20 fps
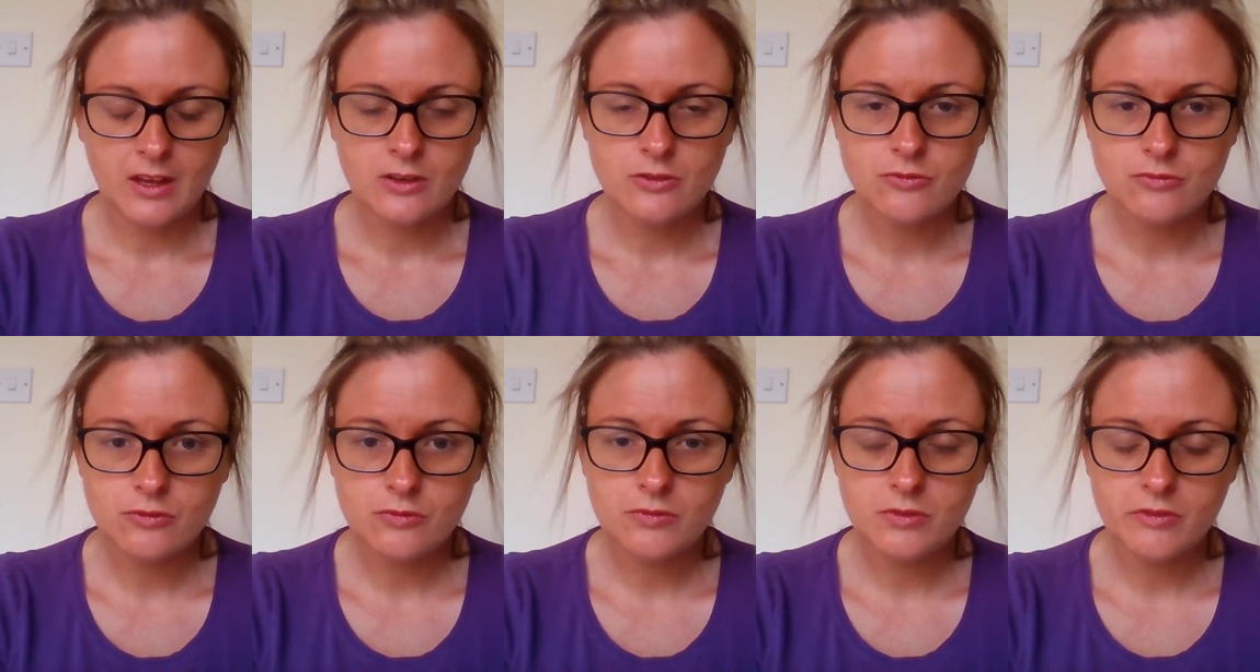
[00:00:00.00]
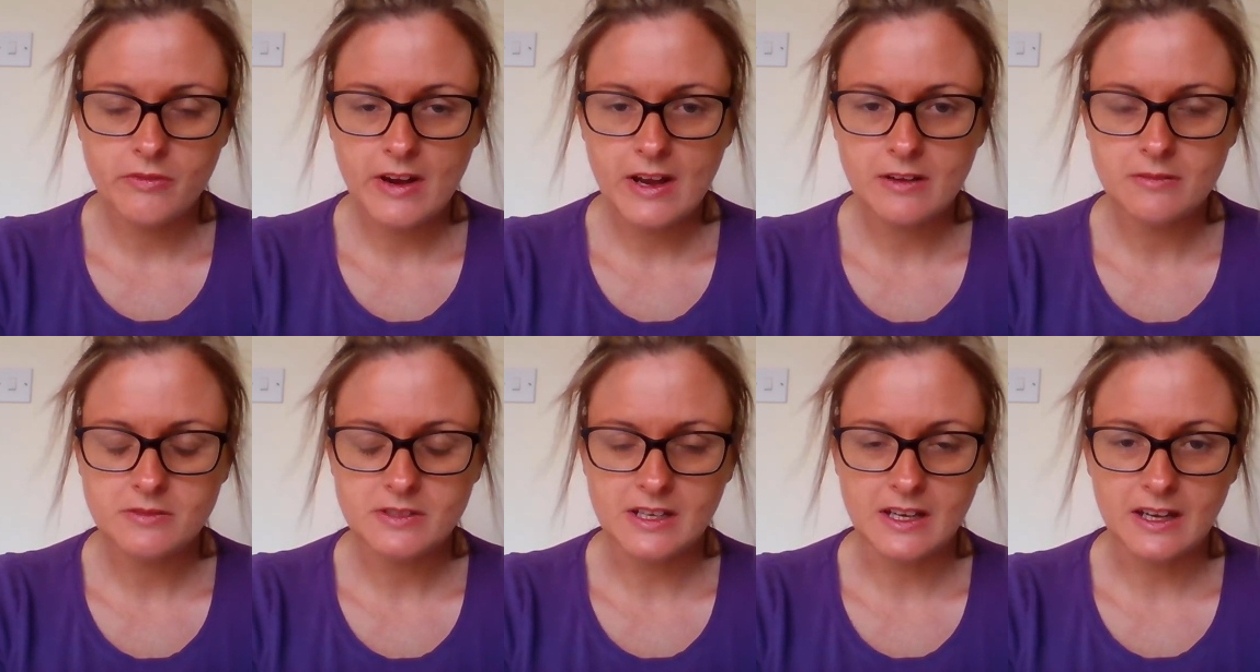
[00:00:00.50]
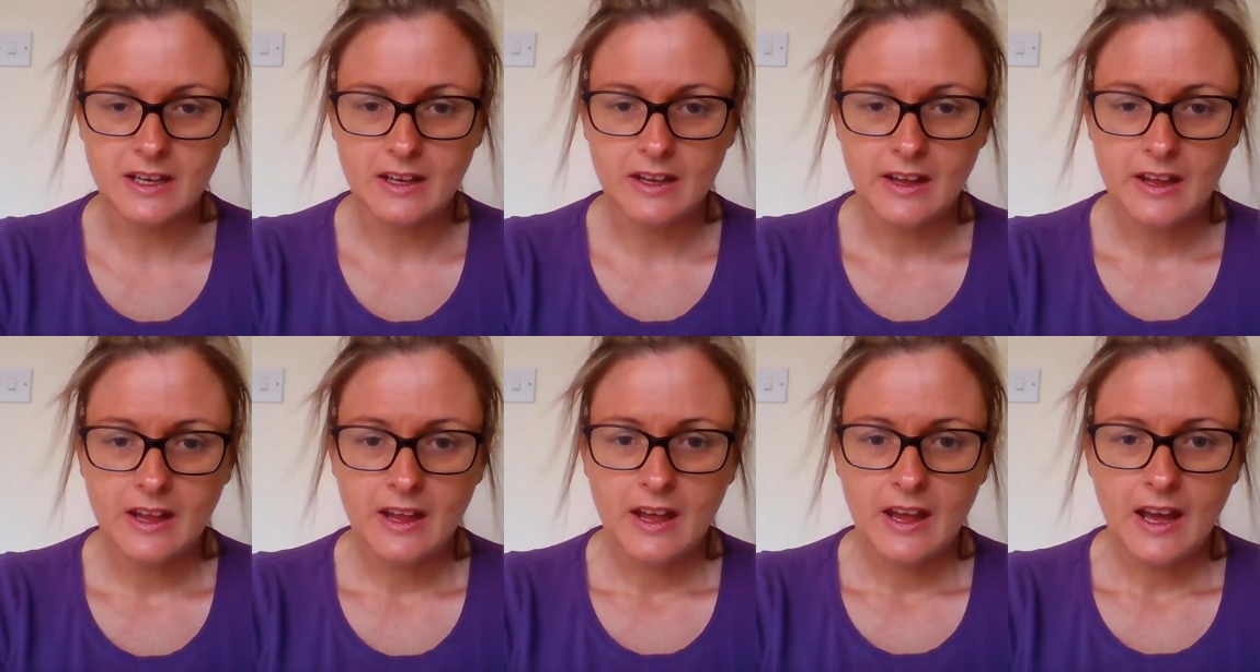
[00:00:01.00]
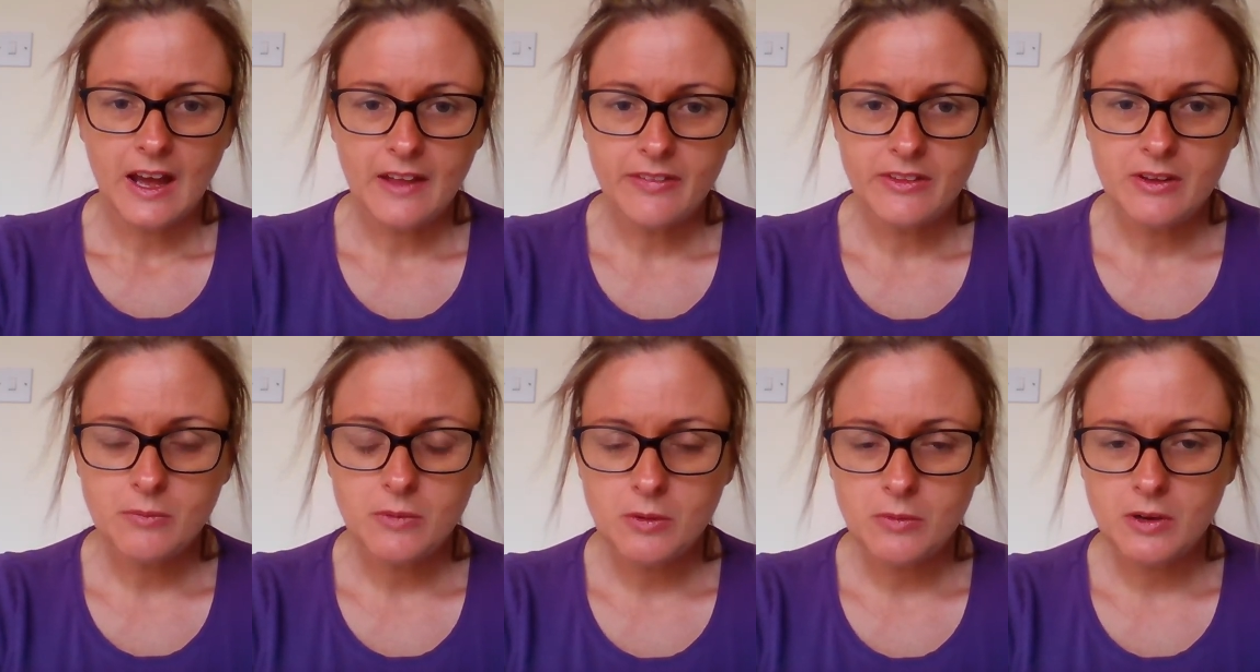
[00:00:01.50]
Draw around it. And
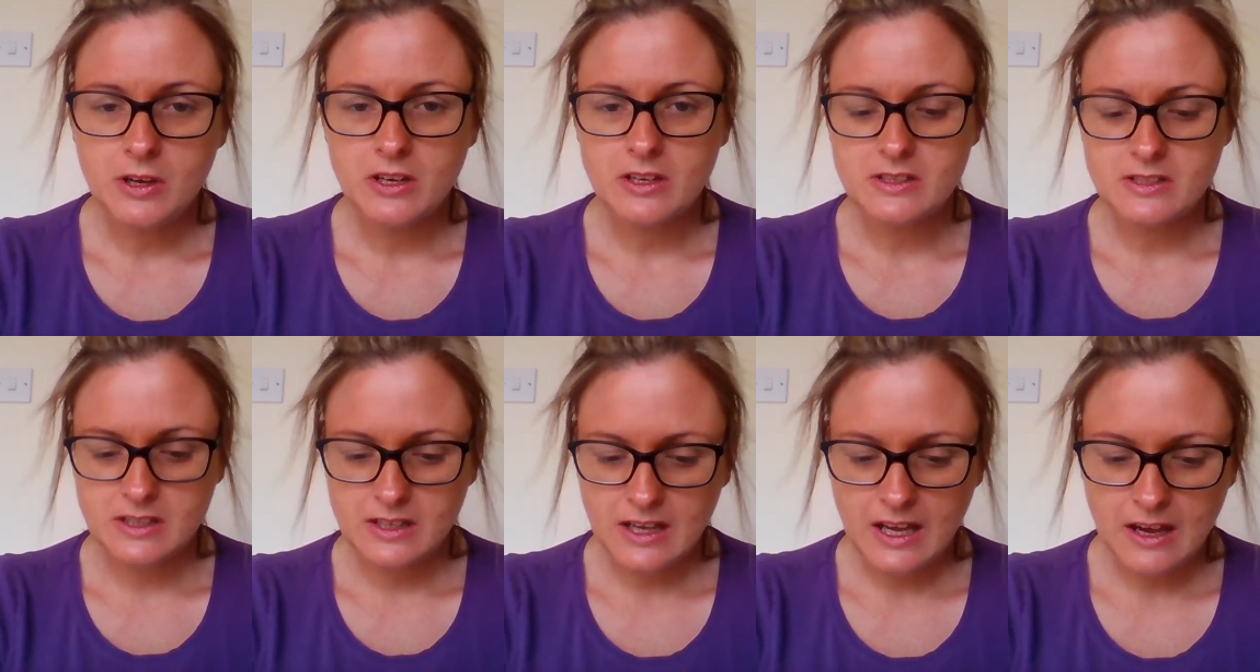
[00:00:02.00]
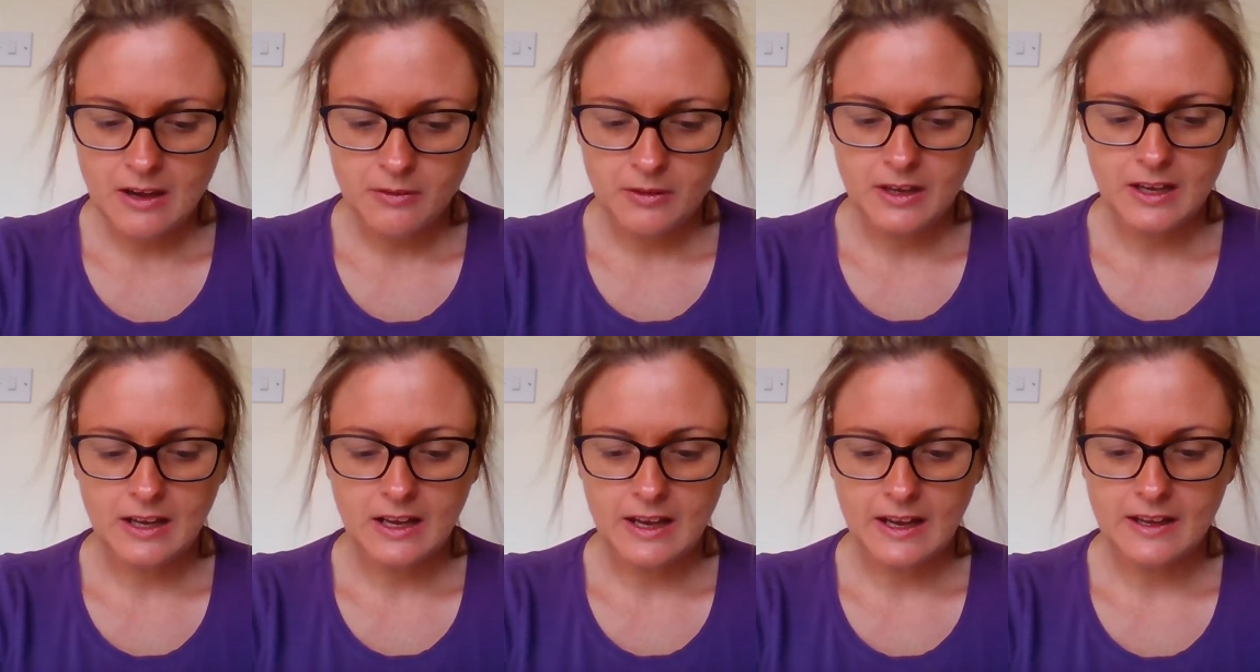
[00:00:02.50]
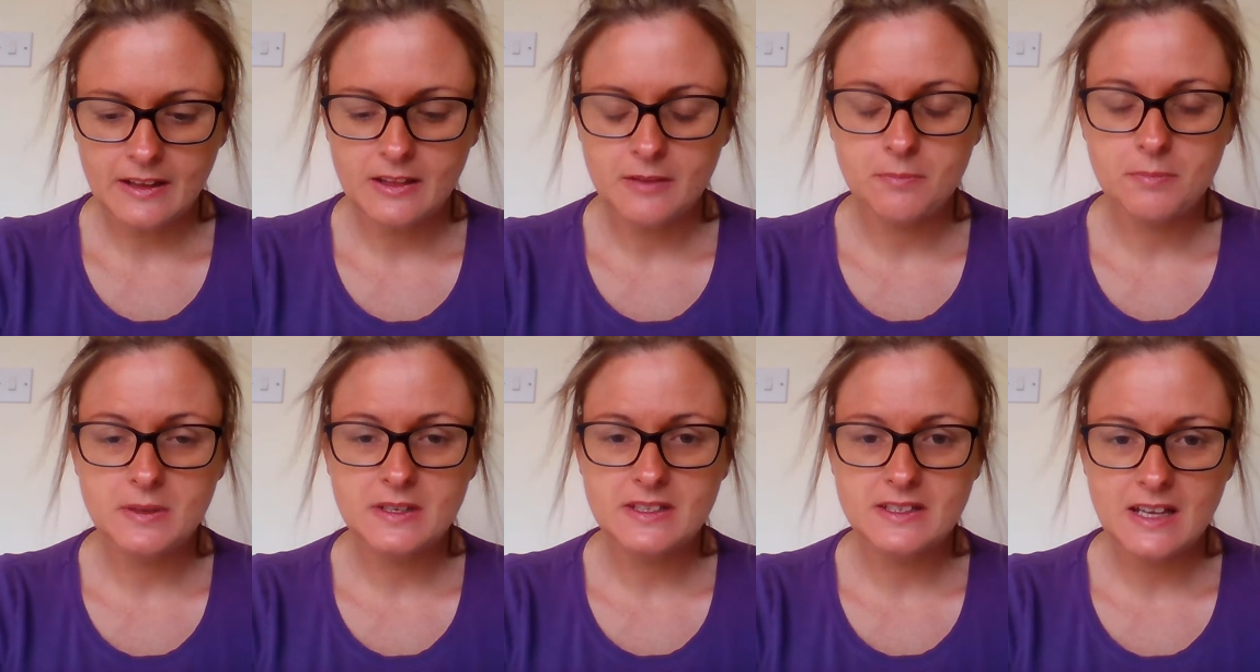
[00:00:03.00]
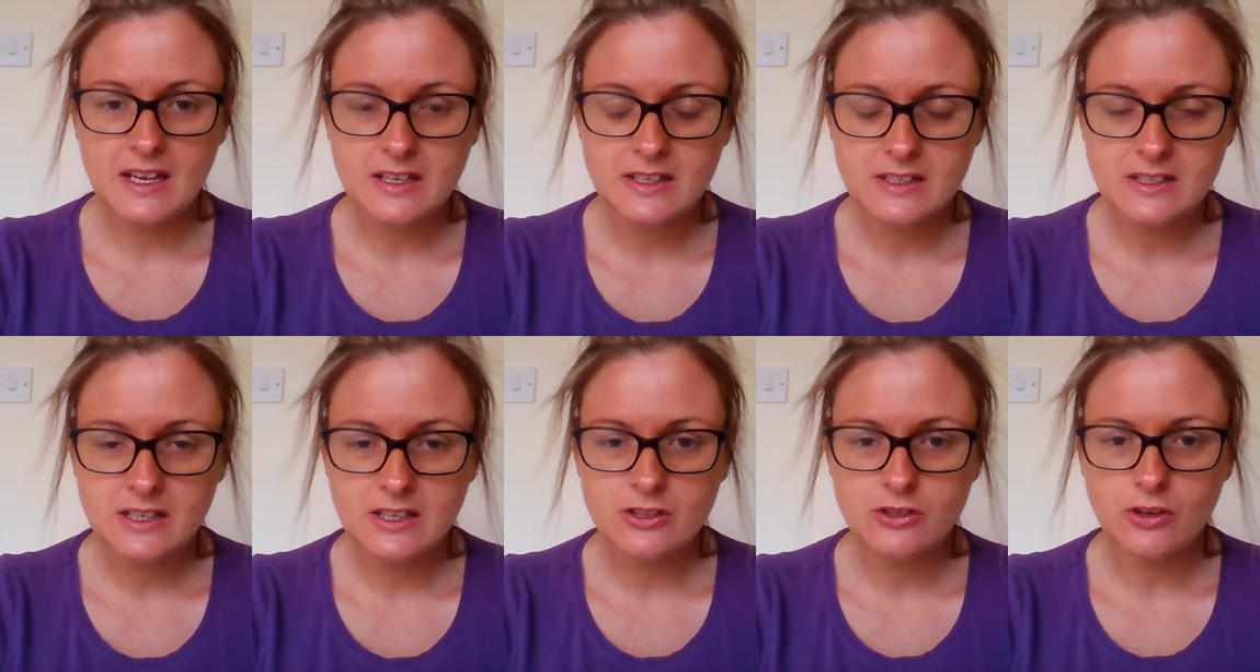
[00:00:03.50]
then we want you to calculate the
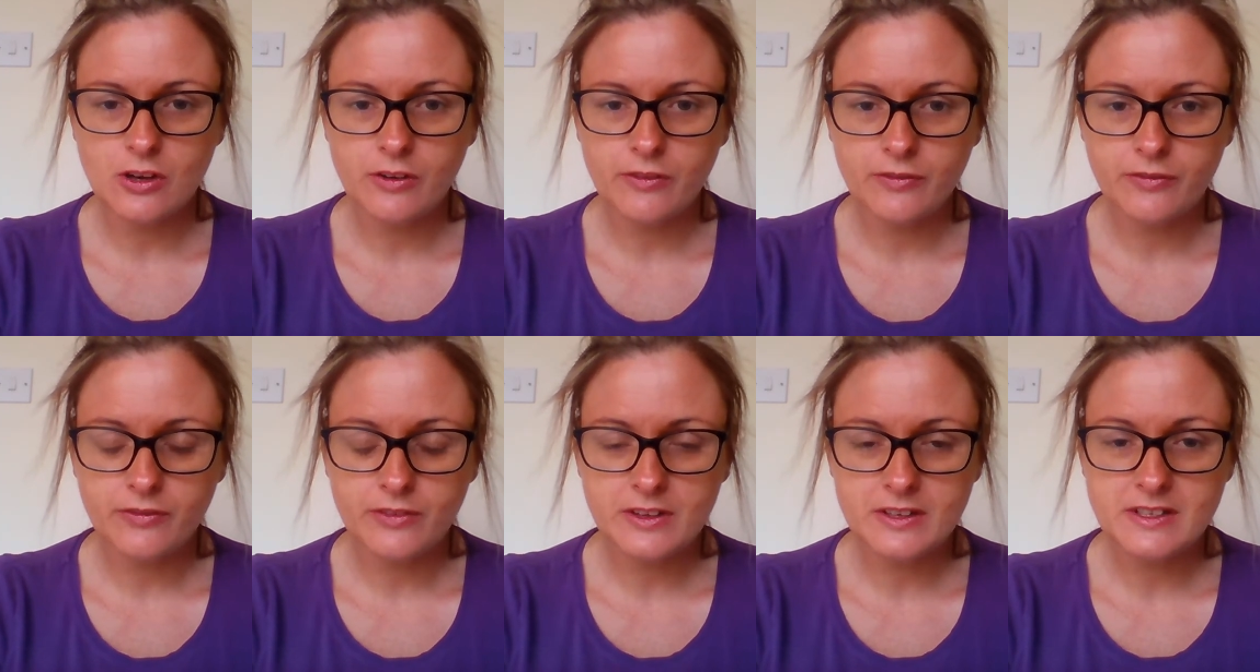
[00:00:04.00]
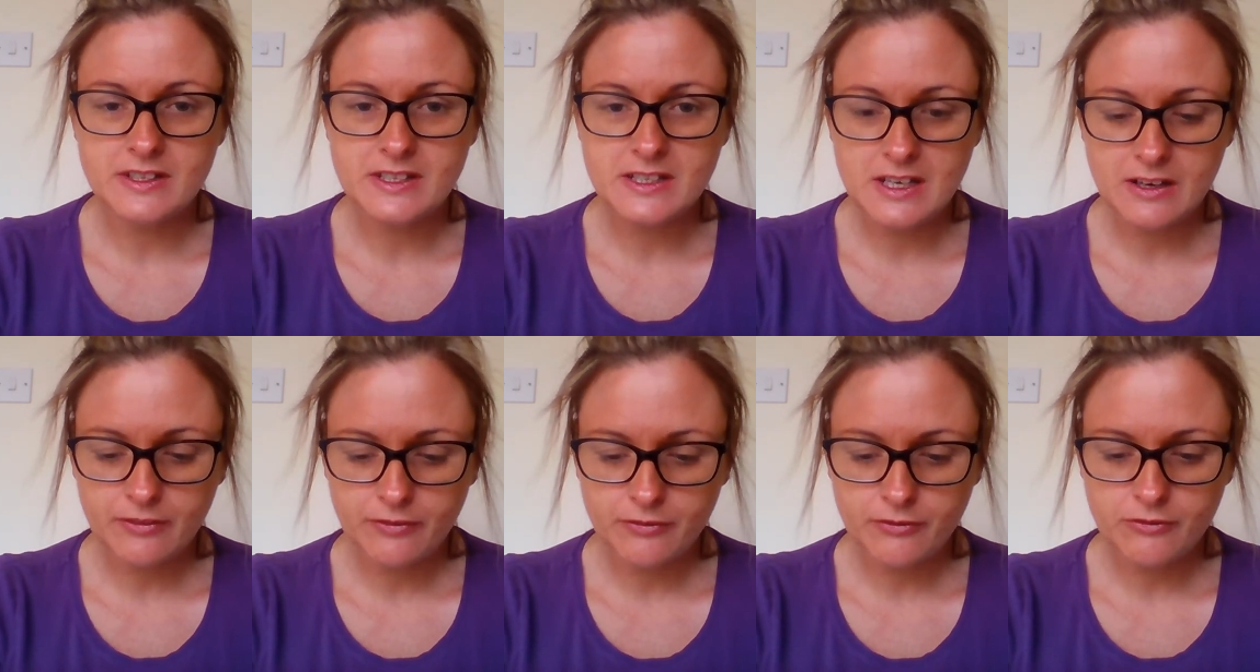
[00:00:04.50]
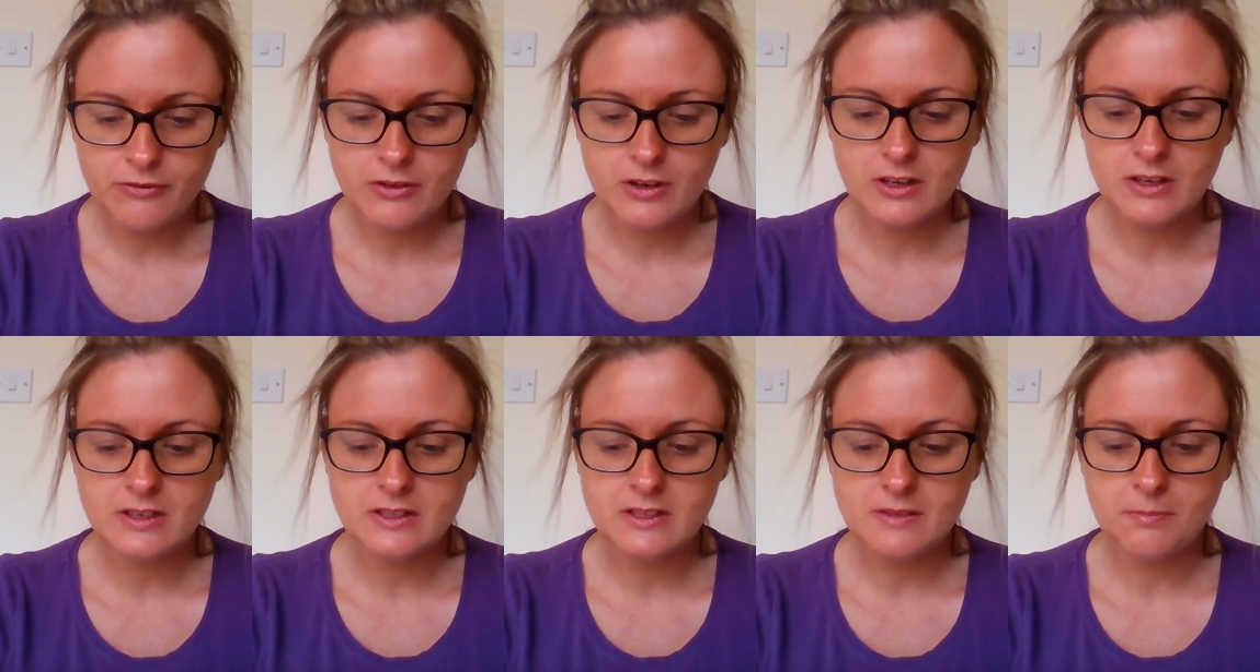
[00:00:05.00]
percentage of the different